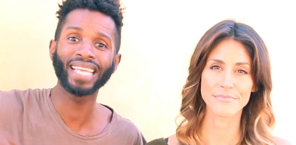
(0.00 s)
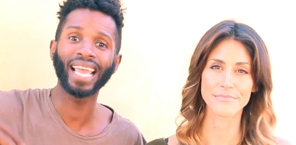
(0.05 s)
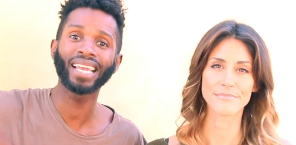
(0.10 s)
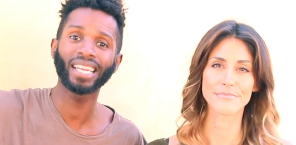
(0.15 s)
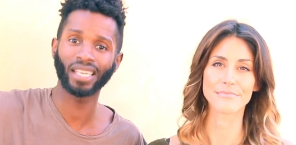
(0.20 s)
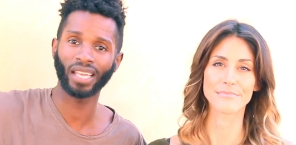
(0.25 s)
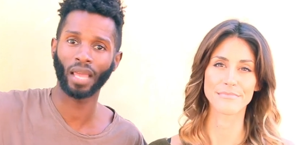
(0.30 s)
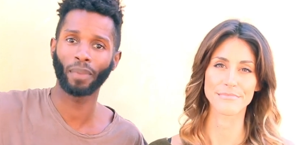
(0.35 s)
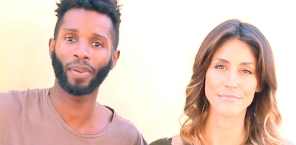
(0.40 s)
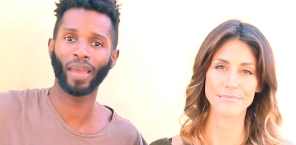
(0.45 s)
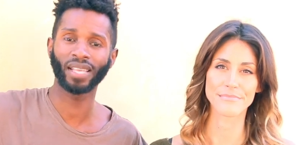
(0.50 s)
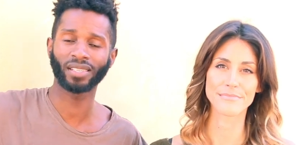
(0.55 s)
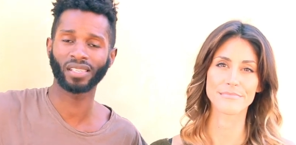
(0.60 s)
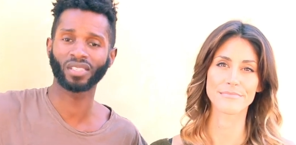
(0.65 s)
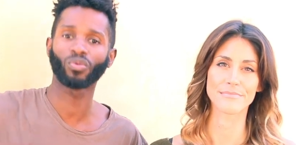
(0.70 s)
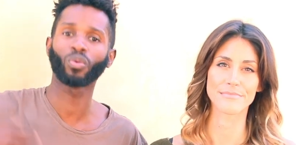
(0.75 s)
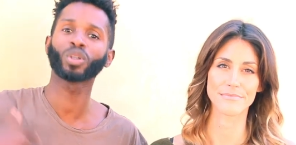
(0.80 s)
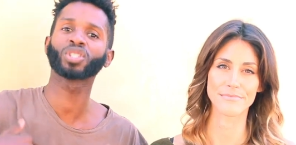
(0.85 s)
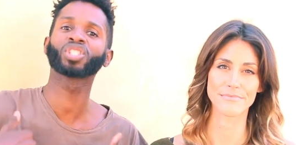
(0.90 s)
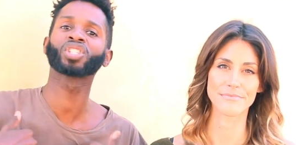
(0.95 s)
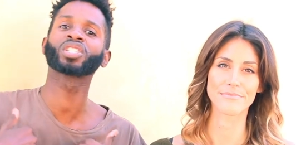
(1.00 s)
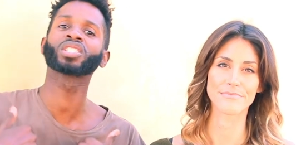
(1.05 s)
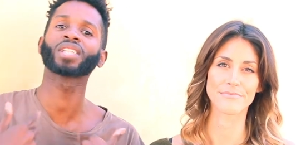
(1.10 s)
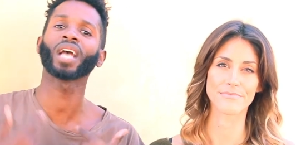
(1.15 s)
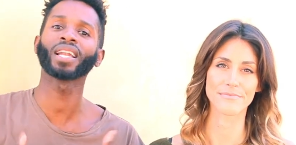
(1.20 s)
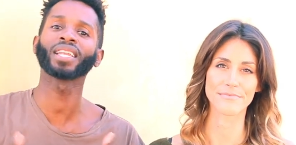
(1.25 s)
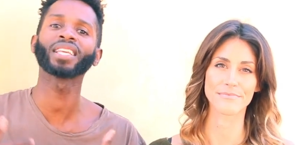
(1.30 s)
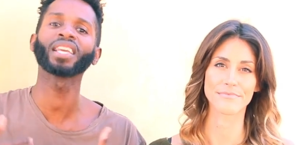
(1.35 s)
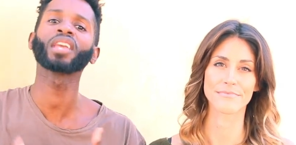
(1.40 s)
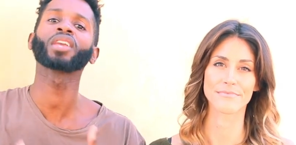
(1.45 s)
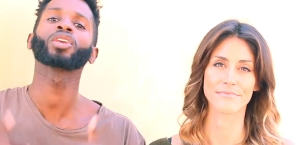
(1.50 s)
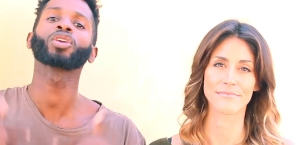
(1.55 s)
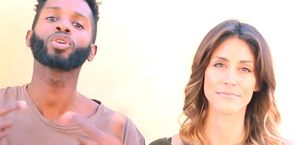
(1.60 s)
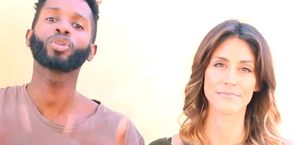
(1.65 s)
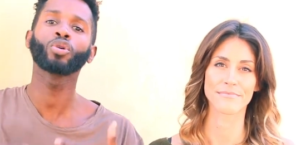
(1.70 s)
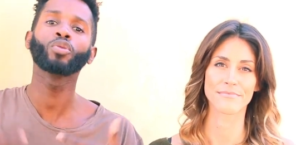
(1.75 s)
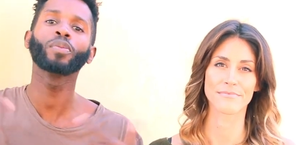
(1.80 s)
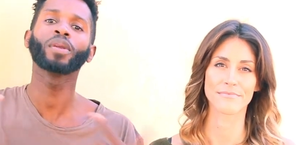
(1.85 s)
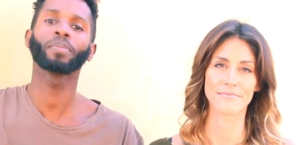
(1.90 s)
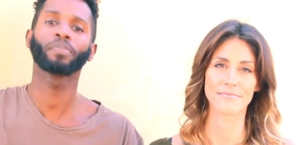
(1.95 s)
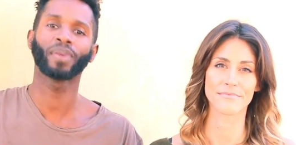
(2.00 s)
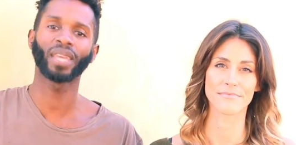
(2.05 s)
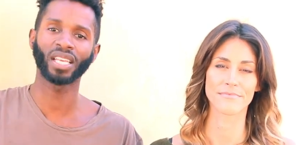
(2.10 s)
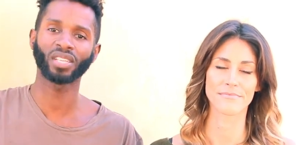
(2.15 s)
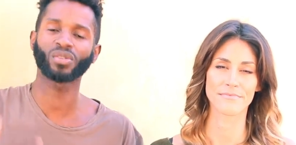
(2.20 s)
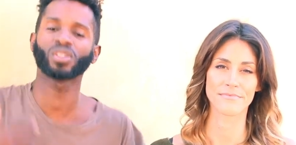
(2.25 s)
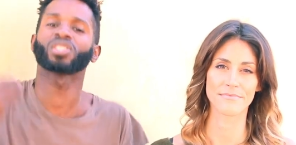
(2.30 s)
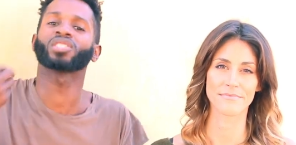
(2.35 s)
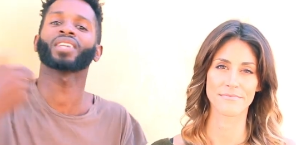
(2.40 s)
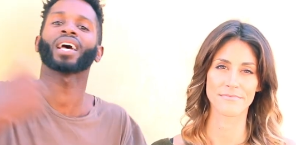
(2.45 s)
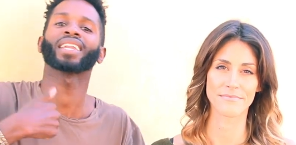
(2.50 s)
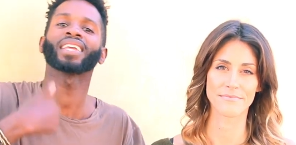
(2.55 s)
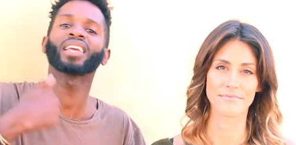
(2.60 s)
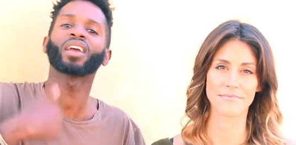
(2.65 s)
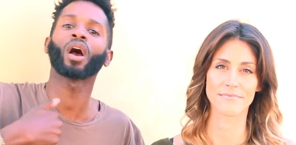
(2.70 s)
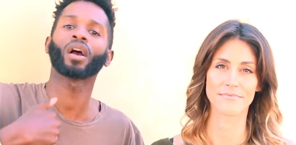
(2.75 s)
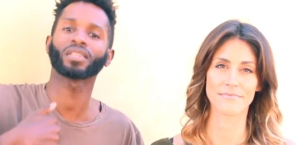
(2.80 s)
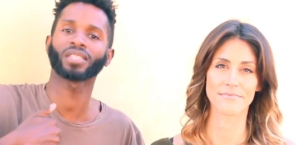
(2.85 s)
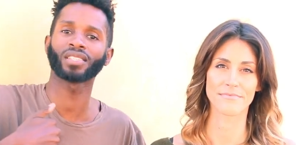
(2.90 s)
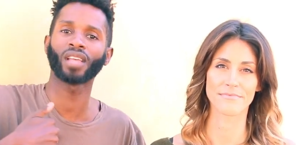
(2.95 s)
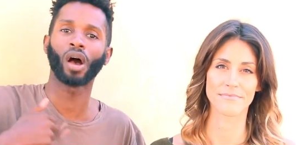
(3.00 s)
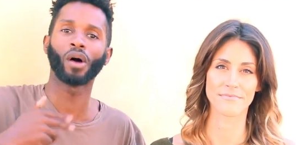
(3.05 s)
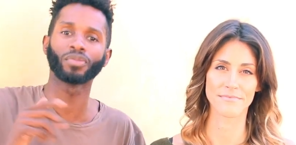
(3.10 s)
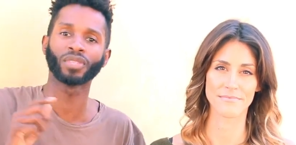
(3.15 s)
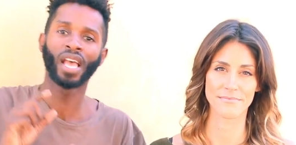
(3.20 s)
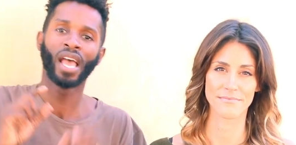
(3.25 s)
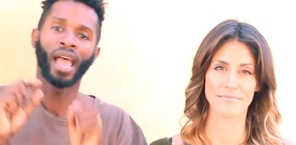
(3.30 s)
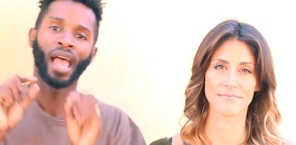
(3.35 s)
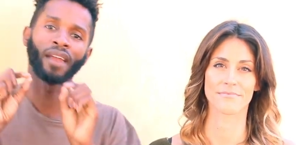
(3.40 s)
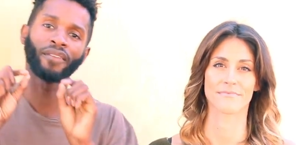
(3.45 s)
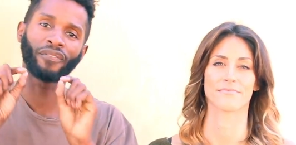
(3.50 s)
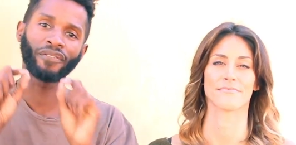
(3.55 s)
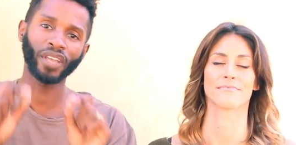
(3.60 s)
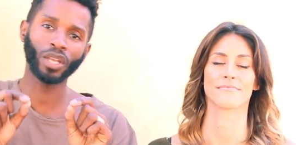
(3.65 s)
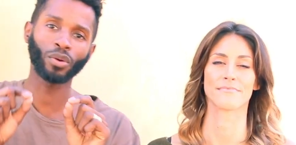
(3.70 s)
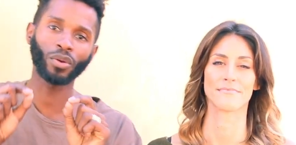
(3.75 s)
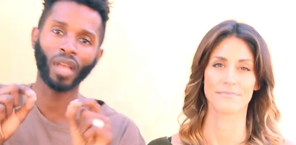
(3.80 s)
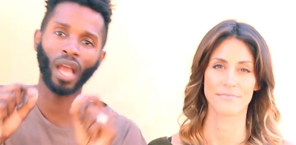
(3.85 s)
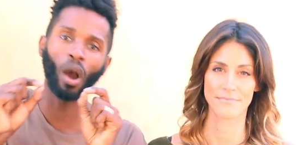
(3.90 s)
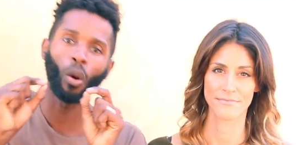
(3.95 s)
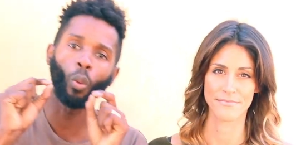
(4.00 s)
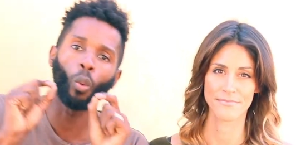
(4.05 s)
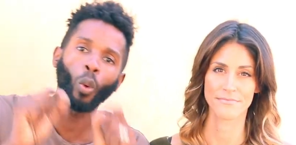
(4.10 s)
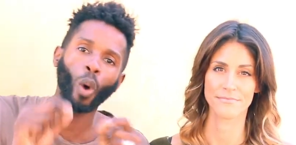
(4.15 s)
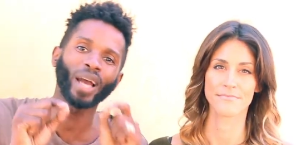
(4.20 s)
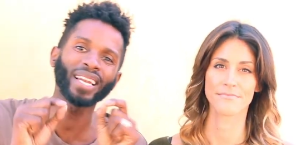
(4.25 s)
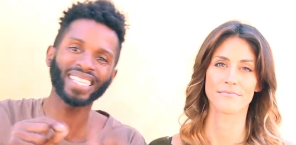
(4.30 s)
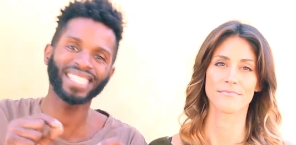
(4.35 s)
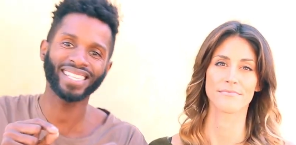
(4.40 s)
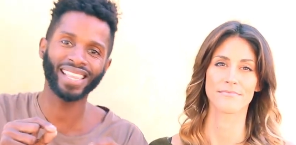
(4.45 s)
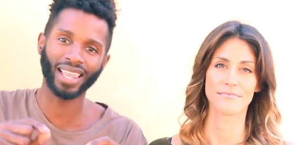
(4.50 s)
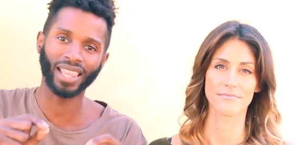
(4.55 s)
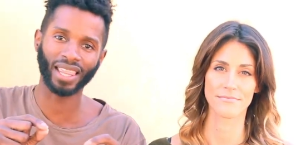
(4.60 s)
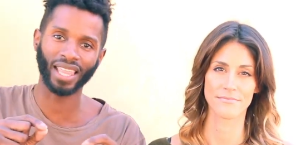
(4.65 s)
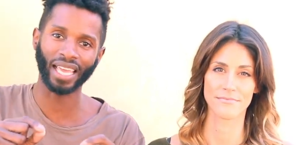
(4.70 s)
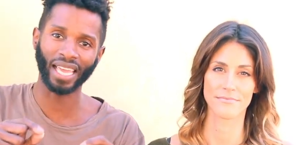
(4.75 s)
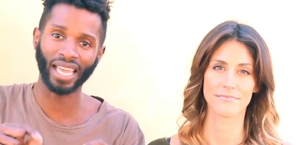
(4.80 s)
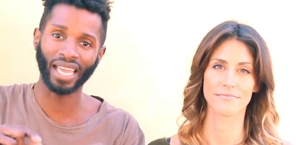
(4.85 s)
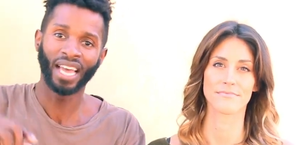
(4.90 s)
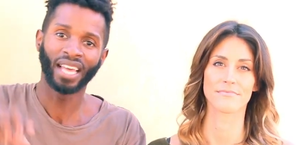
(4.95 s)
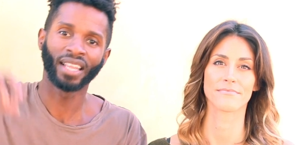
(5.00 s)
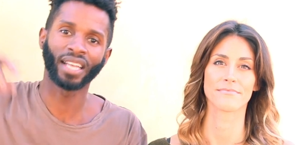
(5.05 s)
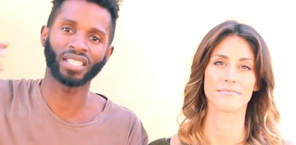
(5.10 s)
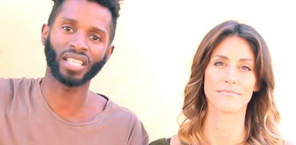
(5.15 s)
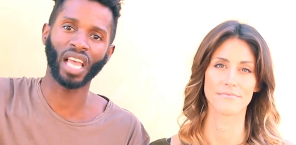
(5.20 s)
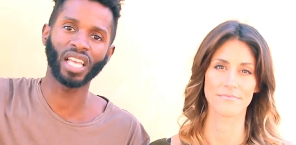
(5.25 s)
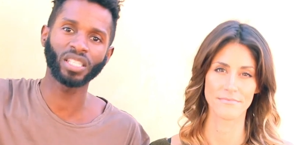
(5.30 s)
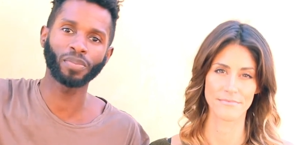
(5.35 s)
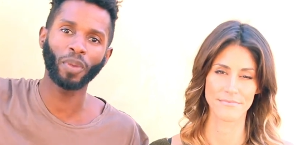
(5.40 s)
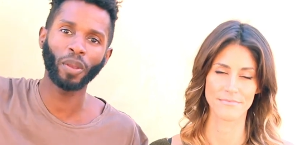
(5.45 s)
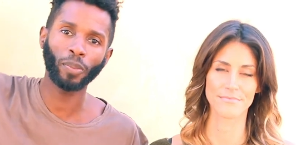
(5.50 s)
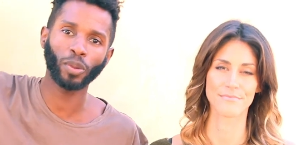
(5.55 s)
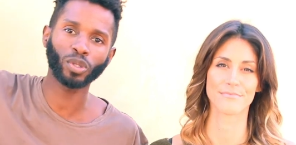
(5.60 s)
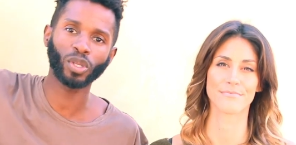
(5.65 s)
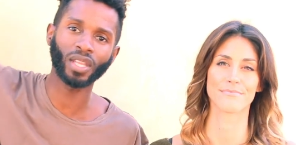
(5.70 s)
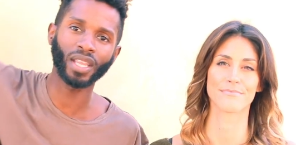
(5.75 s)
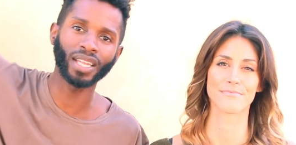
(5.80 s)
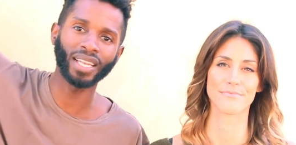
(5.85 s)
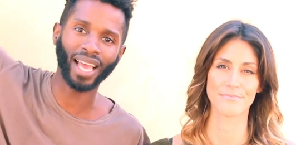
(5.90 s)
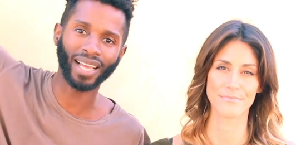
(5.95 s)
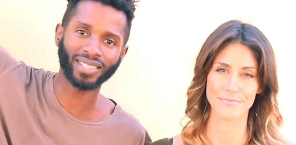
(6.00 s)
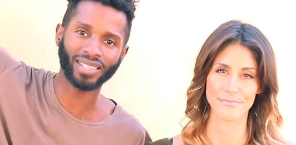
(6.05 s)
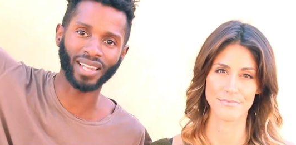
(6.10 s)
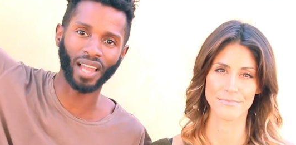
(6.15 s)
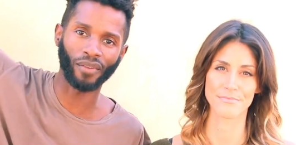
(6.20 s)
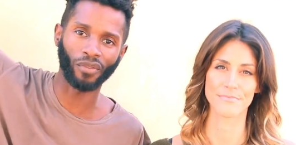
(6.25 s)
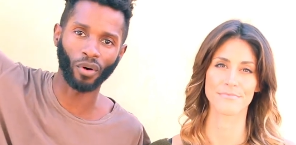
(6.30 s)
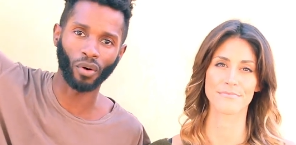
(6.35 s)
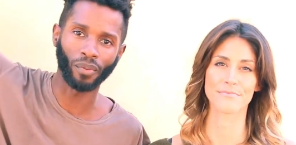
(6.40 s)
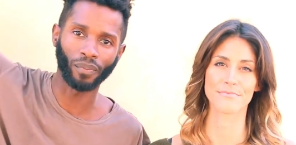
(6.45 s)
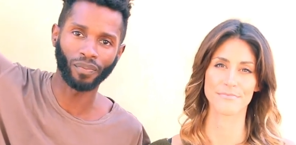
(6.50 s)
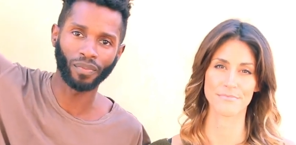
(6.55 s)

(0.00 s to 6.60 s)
Speaker 1: day-to-day basis. We're studying human beings. We're studying ourselves and figuring out what is the thing that takes people to the next level.